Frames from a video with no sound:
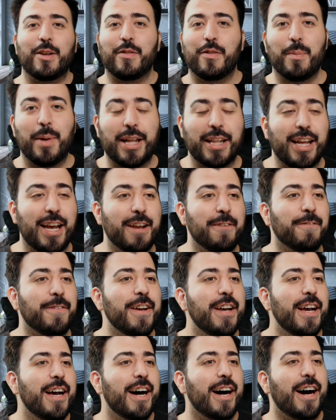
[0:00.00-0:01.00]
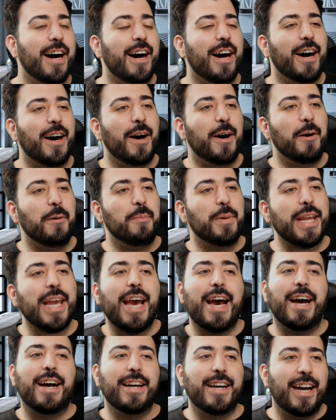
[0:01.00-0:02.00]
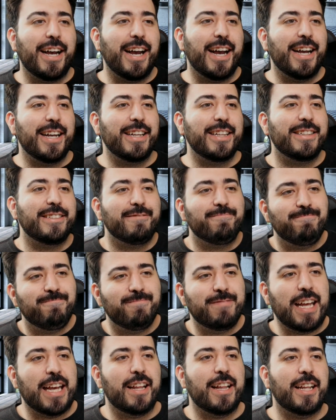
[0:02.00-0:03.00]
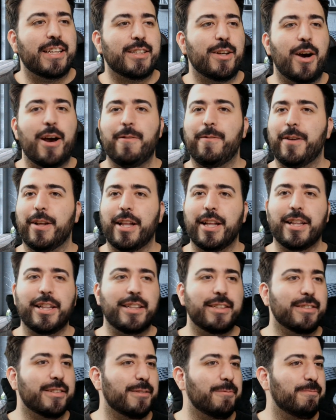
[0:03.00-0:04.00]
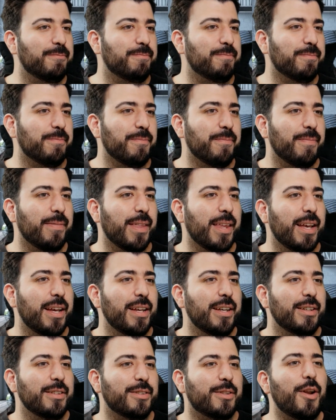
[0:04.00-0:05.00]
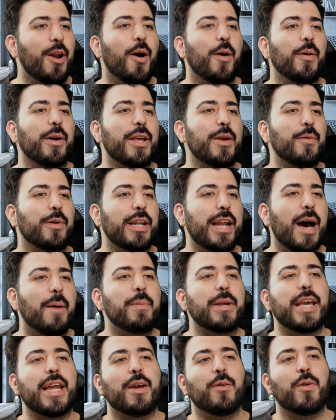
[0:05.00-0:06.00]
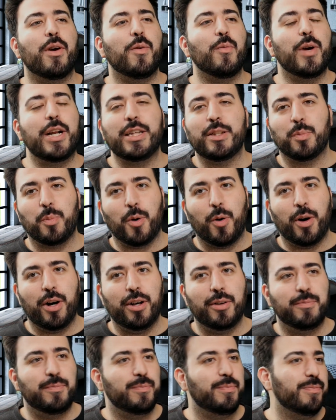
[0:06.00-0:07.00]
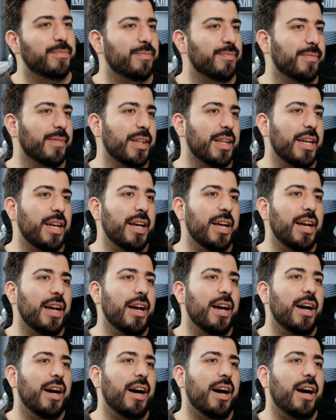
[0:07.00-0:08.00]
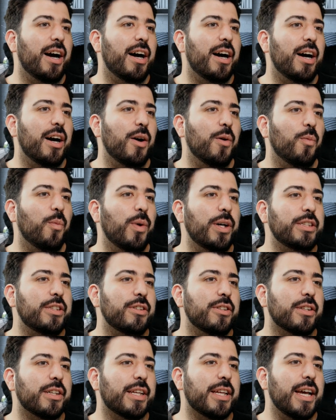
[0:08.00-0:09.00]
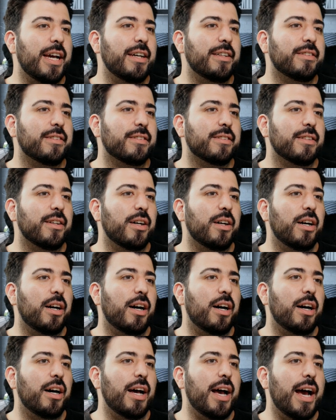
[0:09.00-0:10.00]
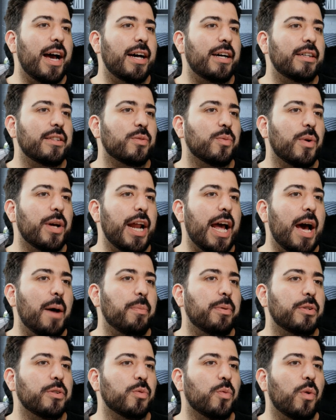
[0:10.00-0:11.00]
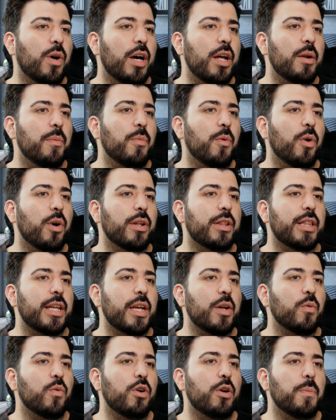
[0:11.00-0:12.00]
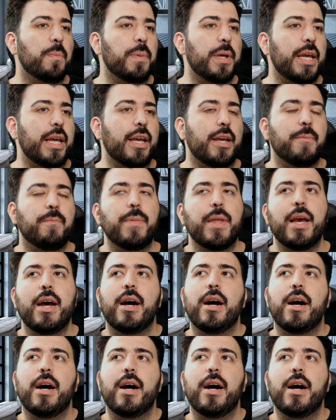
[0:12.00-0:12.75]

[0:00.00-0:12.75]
all over my life. Um, but yeah, I, I that that's how I feel at least. So no, he will not be getting one when he's born. Uh, what's your guess uh, as what Apple's one more thing will be?